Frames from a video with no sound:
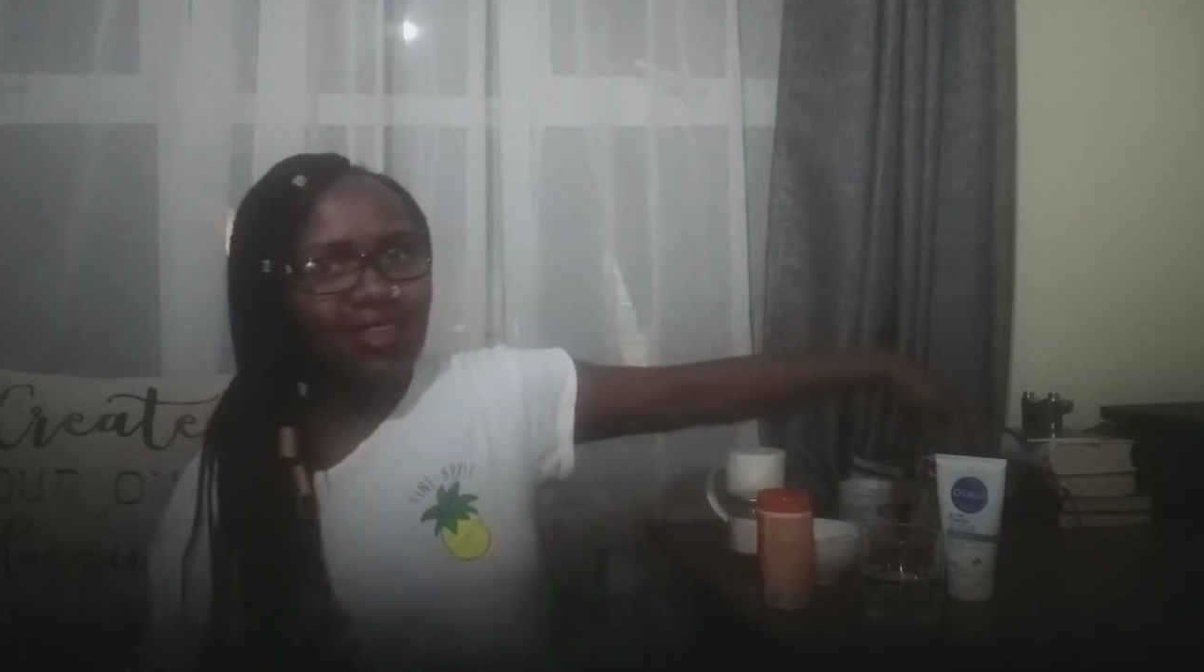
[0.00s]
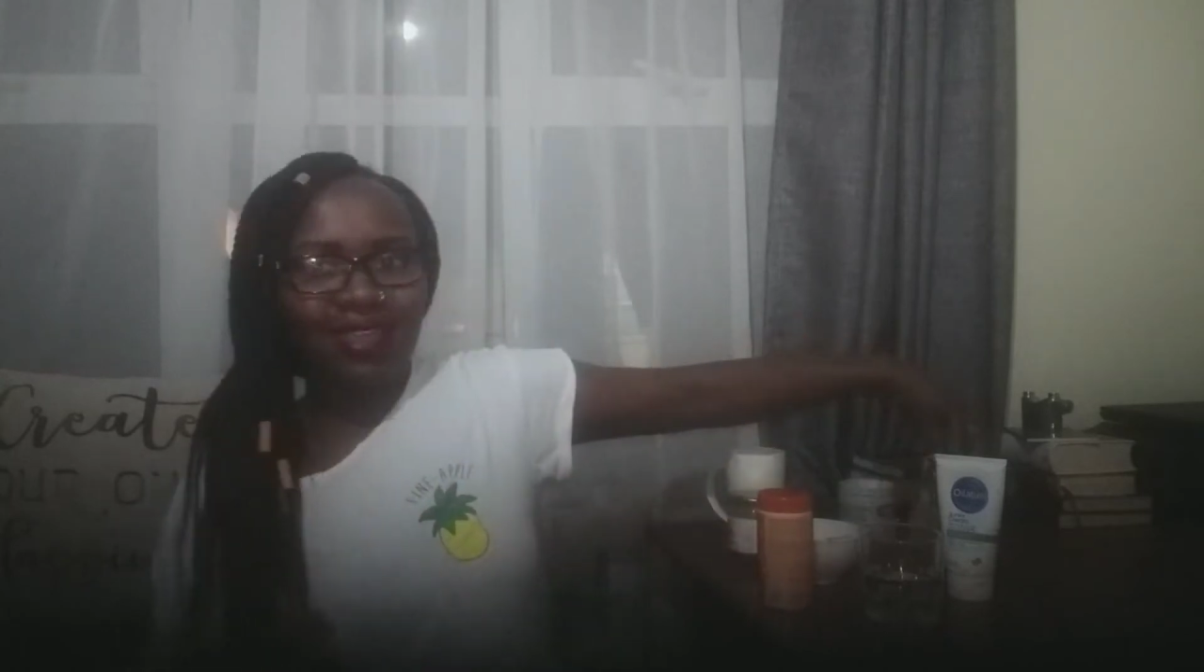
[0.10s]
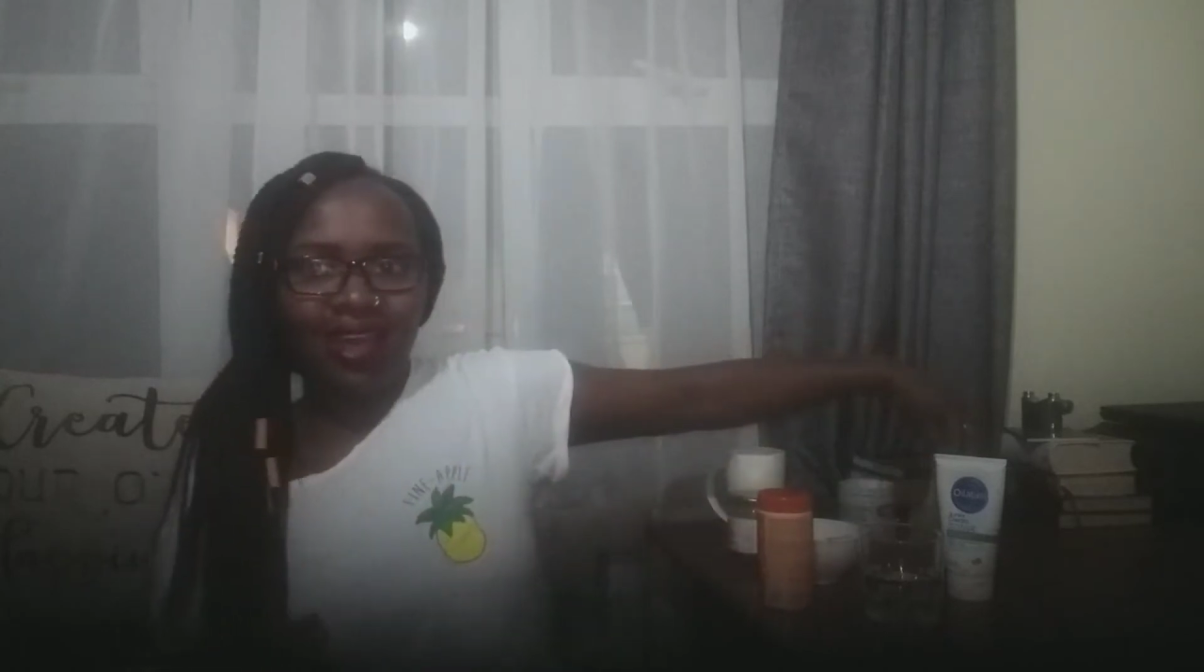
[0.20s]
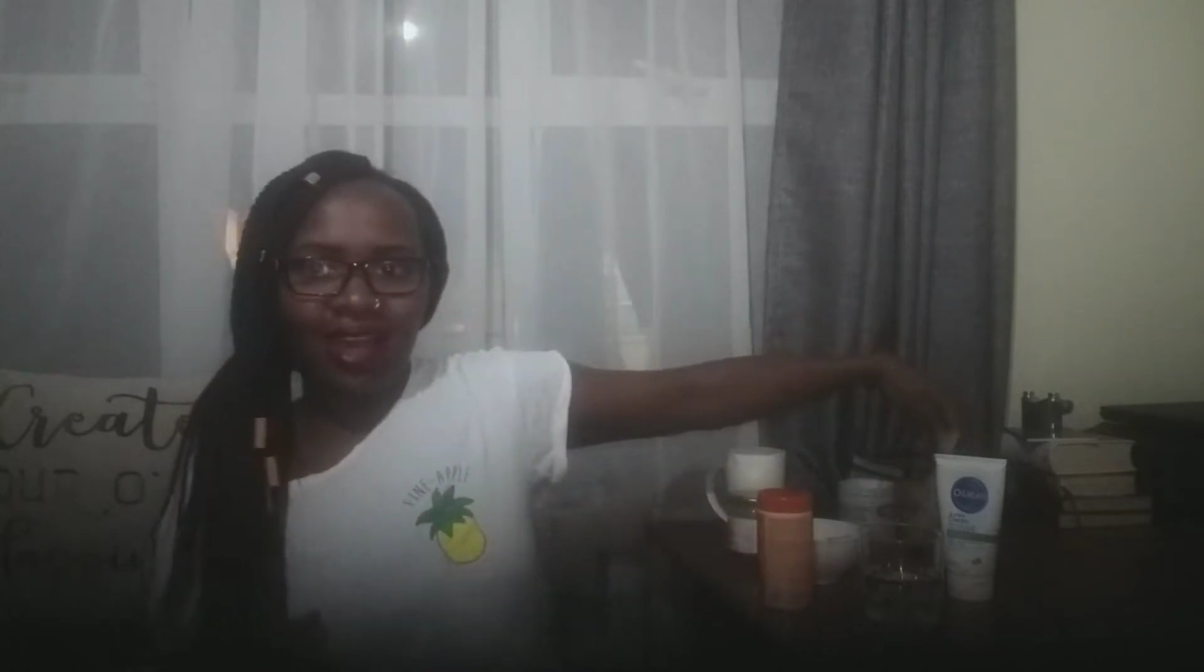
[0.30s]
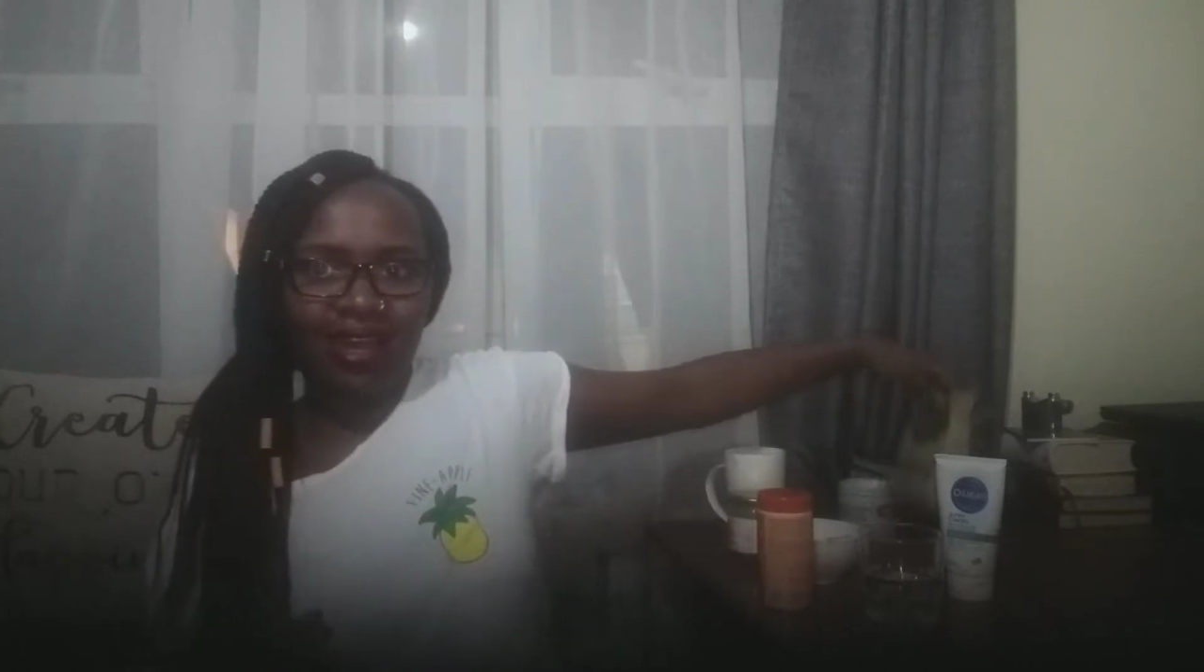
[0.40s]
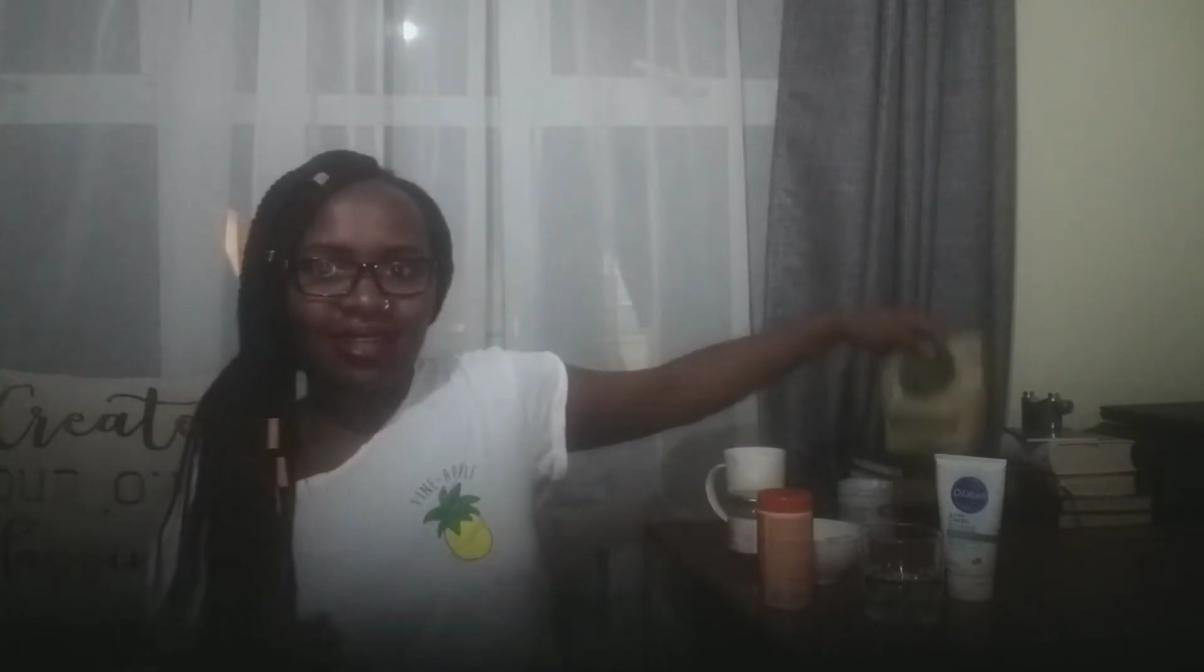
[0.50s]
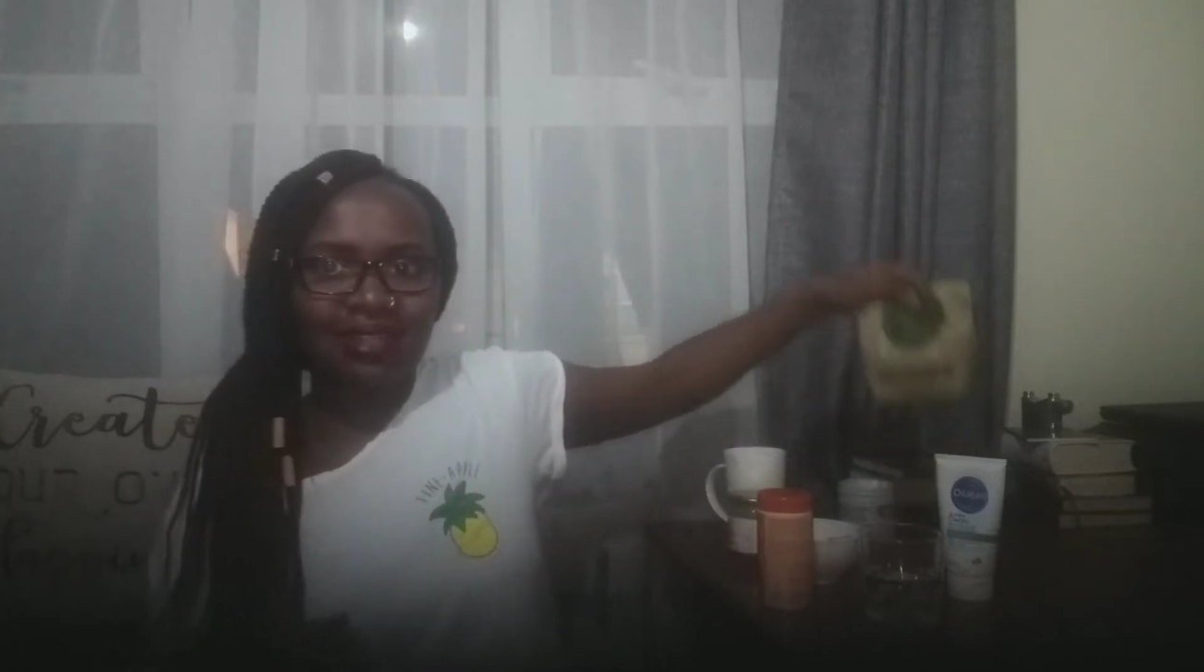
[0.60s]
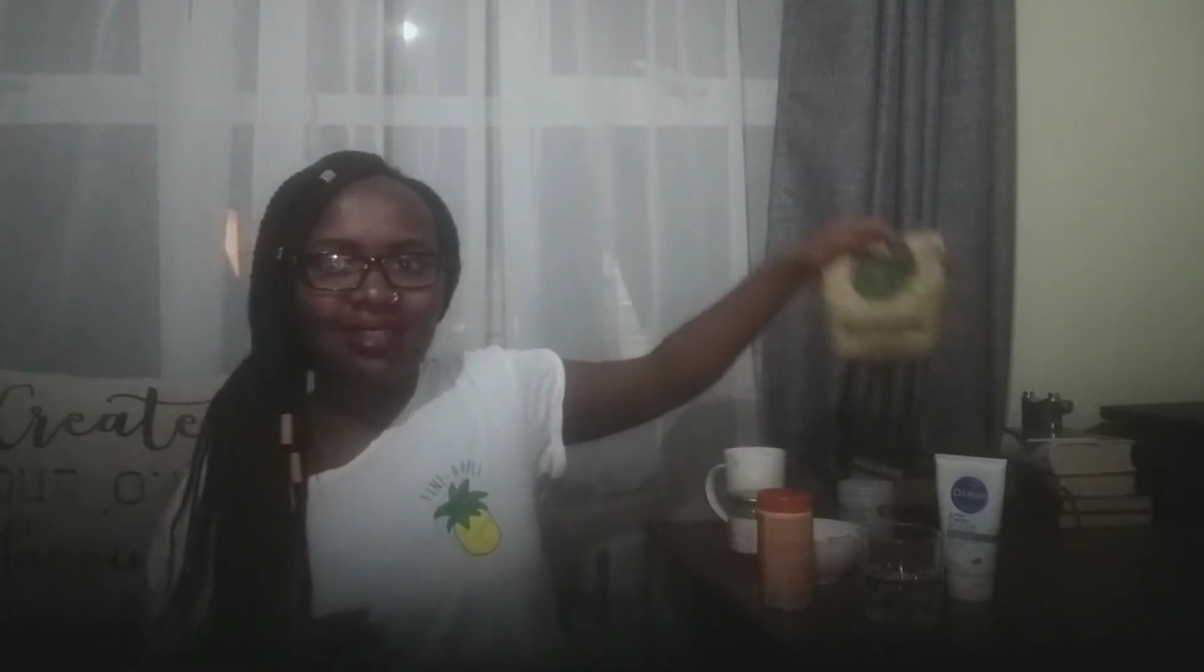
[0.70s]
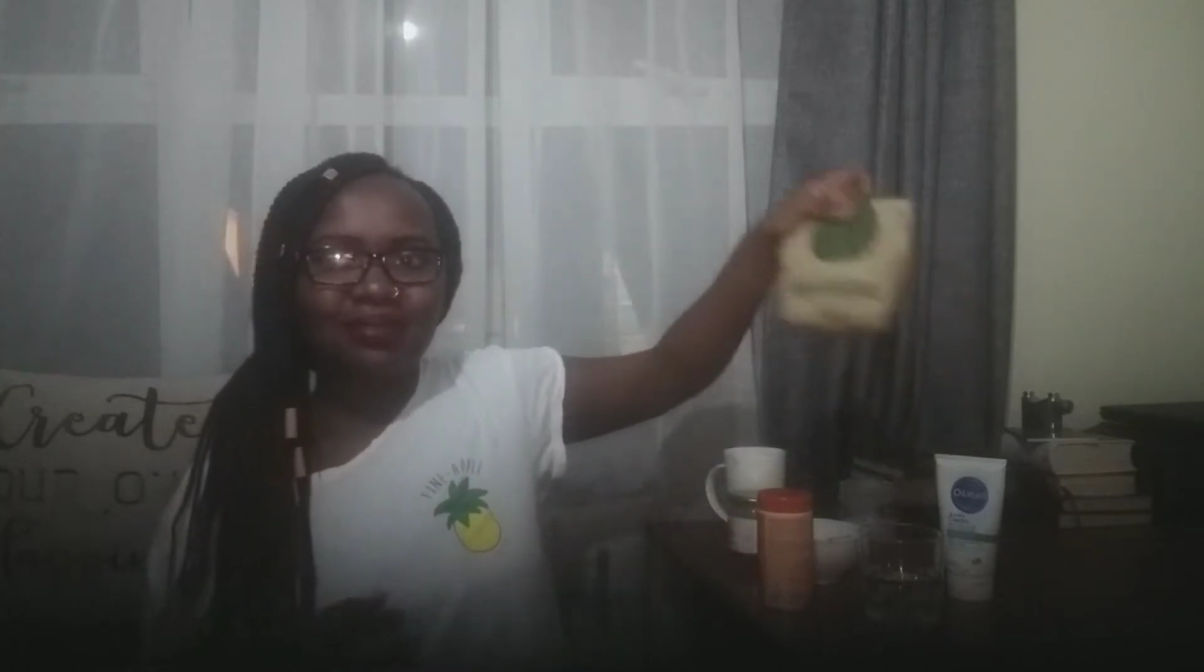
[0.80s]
other hand,